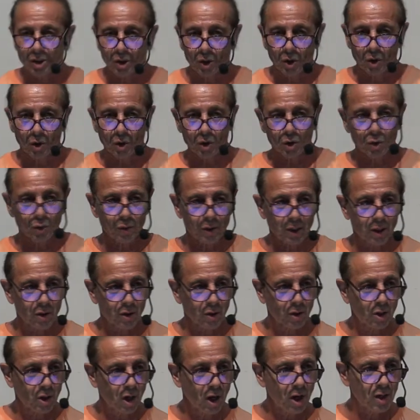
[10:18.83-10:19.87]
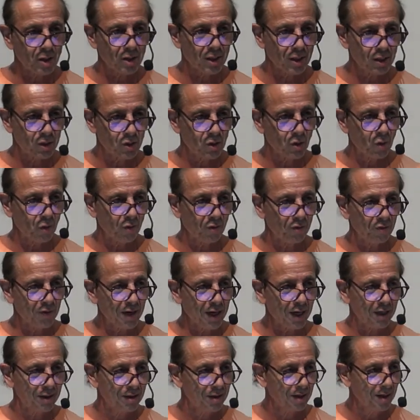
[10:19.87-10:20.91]
curse without a cause has no
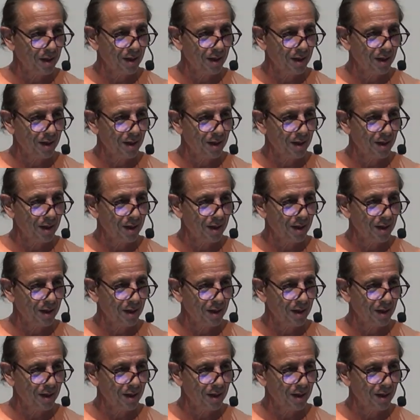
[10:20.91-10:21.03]
effect.